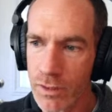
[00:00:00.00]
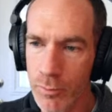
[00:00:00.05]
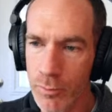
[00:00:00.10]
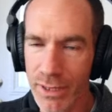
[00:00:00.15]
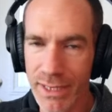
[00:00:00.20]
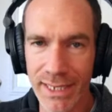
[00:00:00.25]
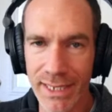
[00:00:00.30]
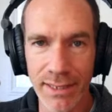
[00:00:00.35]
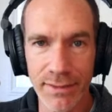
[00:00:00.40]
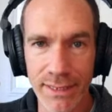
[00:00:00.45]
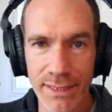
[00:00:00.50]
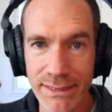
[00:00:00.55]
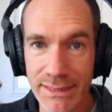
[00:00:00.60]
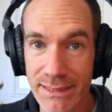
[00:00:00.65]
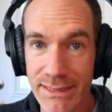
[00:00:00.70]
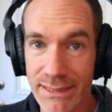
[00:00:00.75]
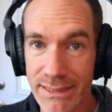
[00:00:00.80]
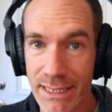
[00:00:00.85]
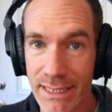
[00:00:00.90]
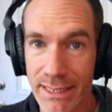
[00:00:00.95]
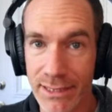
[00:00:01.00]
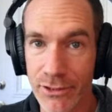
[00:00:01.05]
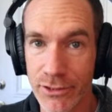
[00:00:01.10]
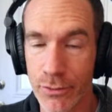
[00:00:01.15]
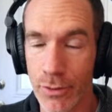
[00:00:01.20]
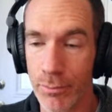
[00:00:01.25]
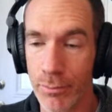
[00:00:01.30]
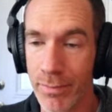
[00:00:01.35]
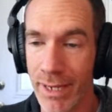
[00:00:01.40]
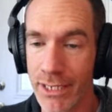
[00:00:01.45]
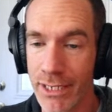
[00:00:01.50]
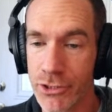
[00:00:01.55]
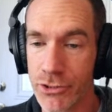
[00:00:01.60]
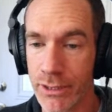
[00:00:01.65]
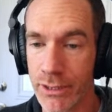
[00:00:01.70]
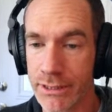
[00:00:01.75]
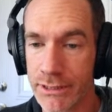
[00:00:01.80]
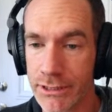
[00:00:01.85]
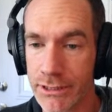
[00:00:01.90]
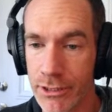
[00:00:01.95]
But again, this is sending to a
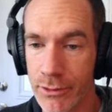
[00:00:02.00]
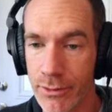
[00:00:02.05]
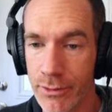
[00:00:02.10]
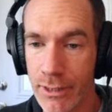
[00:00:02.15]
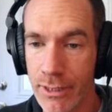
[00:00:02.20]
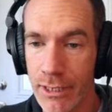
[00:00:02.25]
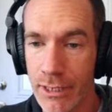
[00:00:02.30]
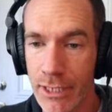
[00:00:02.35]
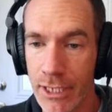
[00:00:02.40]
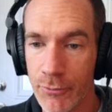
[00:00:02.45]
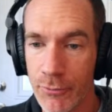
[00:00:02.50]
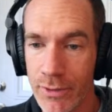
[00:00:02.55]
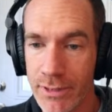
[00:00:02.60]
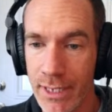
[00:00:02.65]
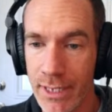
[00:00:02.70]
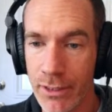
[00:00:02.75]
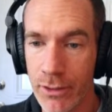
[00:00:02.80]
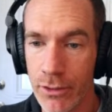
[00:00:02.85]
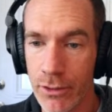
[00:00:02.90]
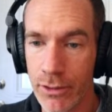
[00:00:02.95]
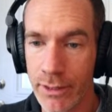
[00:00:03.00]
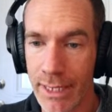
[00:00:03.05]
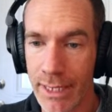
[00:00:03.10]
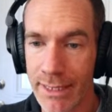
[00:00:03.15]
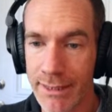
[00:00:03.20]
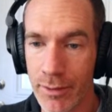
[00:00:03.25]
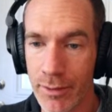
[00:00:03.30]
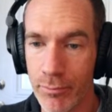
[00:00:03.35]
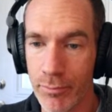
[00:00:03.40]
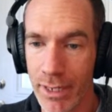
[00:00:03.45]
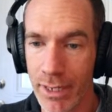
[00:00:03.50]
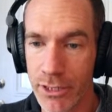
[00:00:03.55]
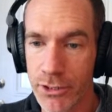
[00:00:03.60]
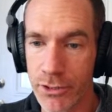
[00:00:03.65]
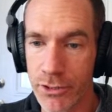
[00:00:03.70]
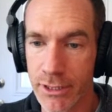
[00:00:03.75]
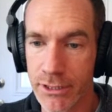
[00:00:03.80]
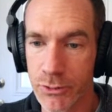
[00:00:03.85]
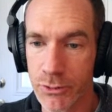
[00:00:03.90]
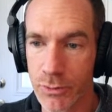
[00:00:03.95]
matrix. So if we take a look at the
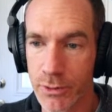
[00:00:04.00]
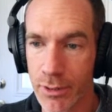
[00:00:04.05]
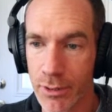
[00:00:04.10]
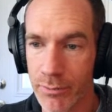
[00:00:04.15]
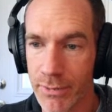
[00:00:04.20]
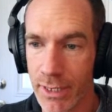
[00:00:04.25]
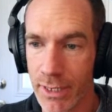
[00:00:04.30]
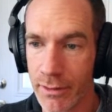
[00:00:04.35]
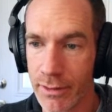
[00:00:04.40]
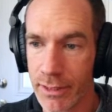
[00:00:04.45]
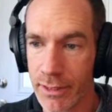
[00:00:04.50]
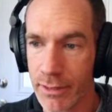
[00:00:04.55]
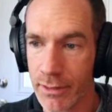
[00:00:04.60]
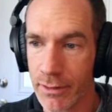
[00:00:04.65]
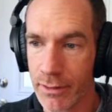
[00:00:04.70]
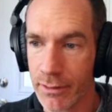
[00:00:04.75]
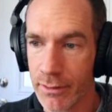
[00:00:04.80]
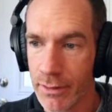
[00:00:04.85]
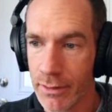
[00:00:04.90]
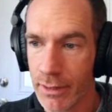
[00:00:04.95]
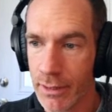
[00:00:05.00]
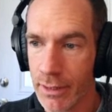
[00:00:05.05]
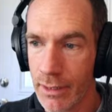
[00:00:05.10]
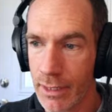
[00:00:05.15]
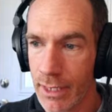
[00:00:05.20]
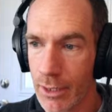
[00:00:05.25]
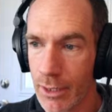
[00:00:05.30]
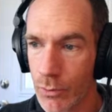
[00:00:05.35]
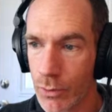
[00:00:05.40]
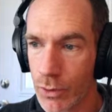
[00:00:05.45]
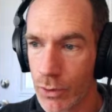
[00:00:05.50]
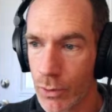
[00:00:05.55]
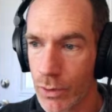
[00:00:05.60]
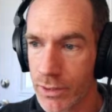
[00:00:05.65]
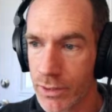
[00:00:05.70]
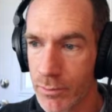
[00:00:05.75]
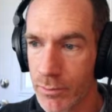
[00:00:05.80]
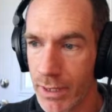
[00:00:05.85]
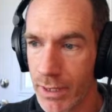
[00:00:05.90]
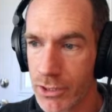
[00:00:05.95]
matrix, we'll come down here and we're
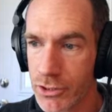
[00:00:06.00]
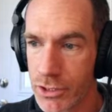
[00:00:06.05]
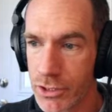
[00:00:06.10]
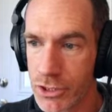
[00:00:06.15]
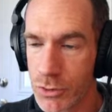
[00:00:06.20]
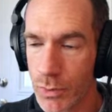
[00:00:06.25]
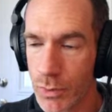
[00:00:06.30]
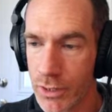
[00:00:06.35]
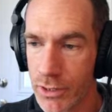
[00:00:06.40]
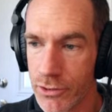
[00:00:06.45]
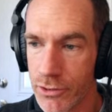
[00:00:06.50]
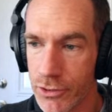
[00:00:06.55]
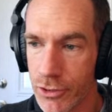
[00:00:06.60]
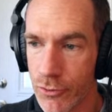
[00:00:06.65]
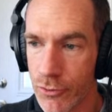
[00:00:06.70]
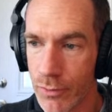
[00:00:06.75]
going to matrix 1 and 2.